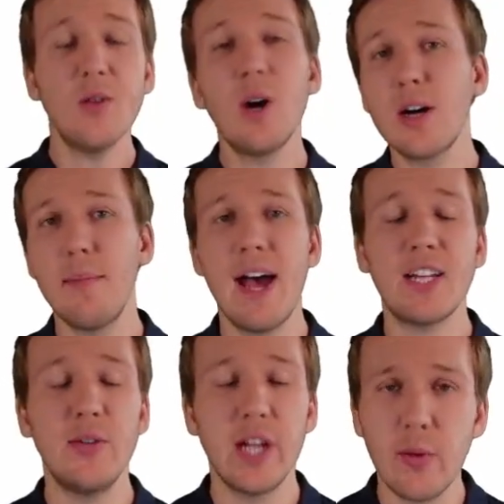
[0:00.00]
and welcome back
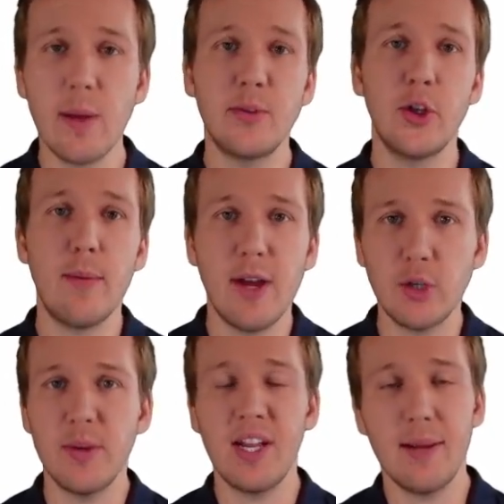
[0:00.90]
to another episode of
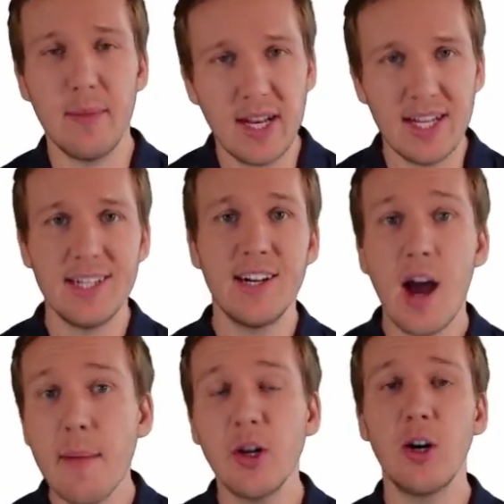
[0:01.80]
Measurement in a Minute.
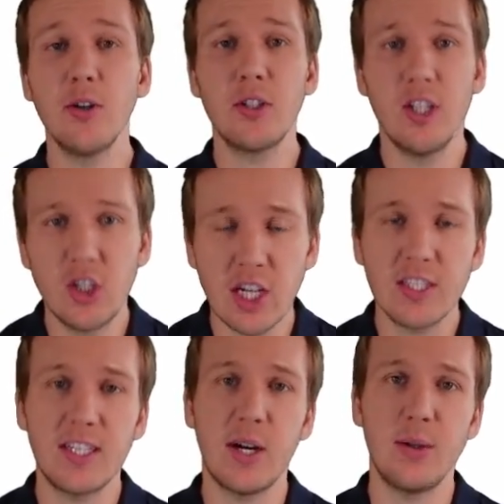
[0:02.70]
I'm your host,
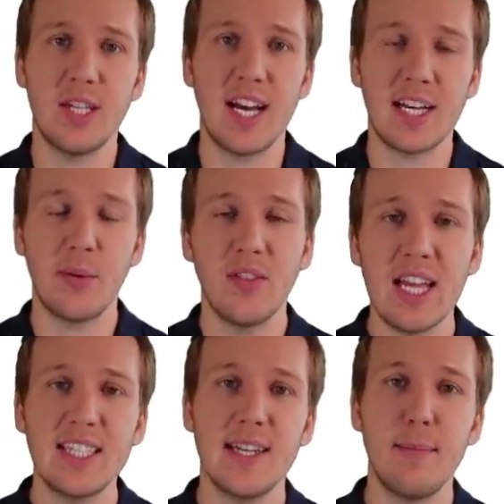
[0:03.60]
Justin Kozak with
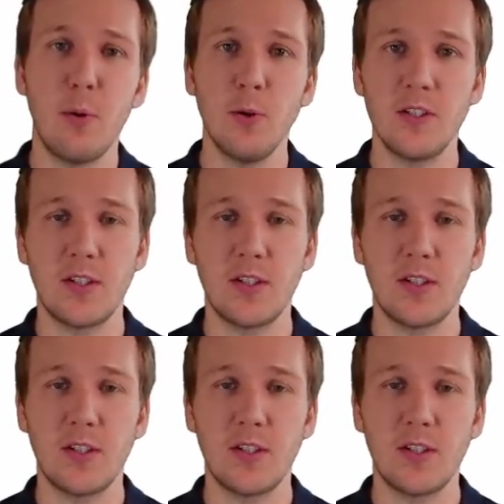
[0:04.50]
Lakeside Process